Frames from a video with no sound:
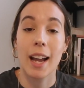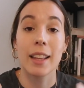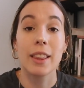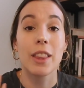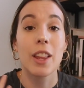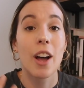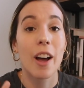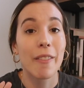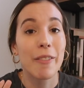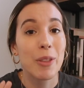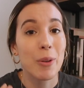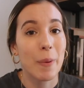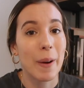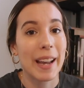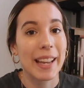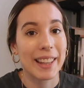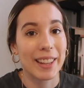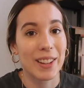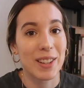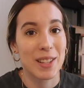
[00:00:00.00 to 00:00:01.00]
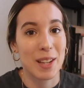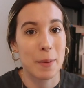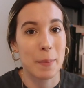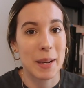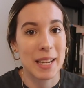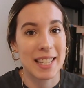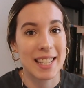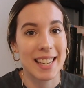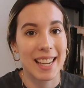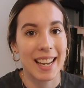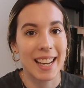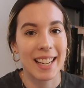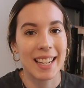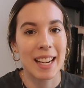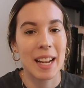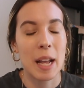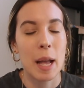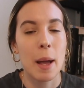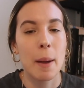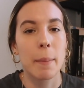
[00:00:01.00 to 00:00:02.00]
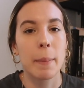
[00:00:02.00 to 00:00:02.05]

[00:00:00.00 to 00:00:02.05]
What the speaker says: I love the way it looks on my skin,